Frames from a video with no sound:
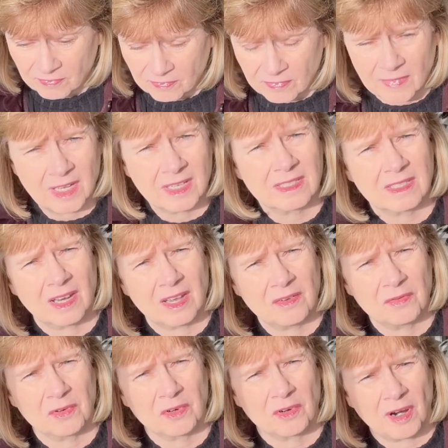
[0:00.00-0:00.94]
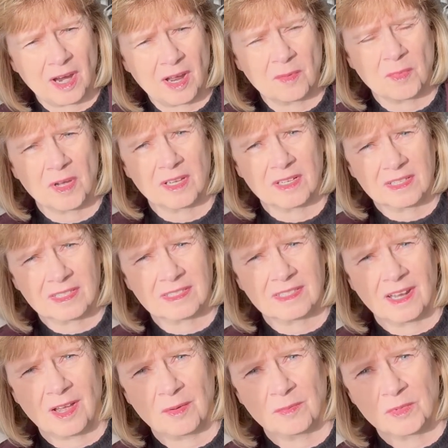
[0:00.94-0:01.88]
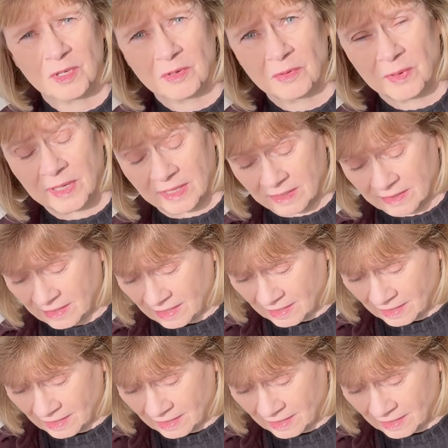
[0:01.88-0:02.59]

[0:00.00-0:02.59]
it's time for Grandma to stop doing